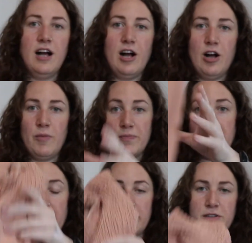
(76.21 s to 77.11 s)
um,
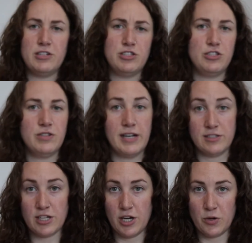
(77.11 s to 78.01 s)
I am going to show you
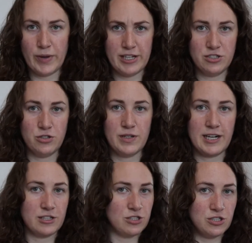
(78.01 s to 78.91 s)
guys cutaways so you can
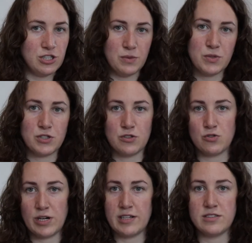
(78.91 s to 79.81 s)
actually see what the
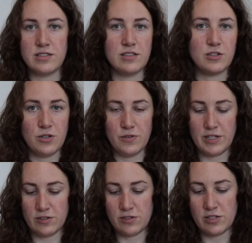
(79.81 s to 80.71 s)
dress and the
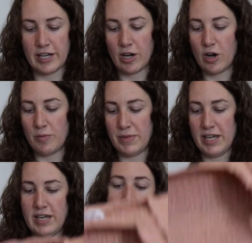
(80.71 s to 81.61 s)
clothing looks like on
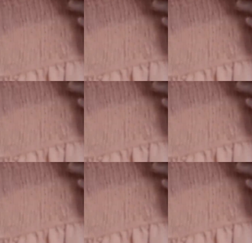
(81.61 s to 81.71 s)
me.